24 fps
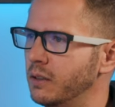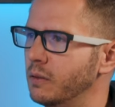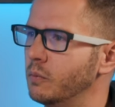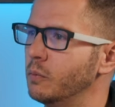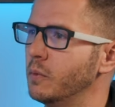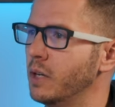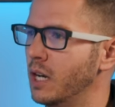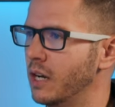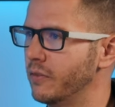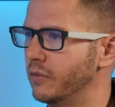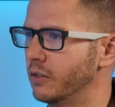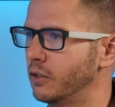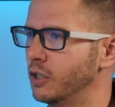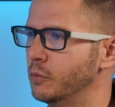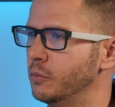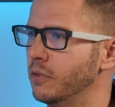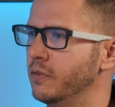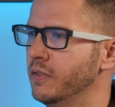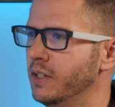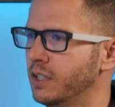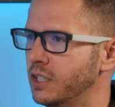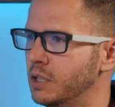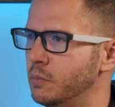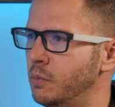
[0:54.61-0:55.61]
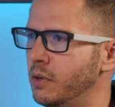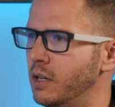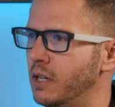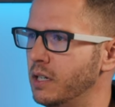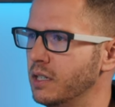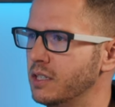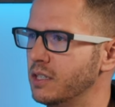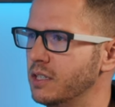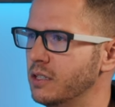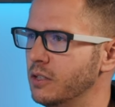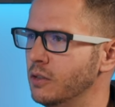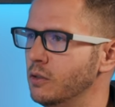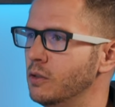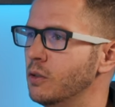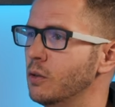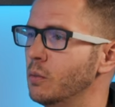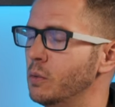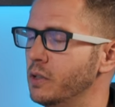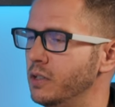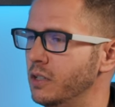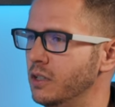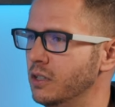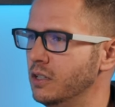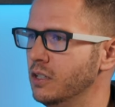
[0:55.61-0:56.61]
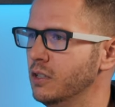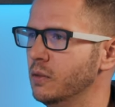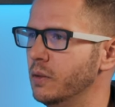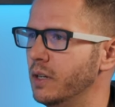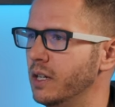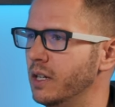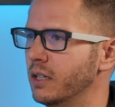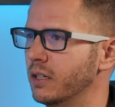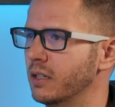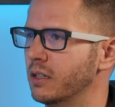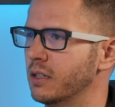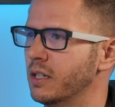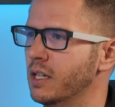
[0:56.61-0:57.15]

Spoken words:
we That's have a group of experts yeah. who know what they're doing.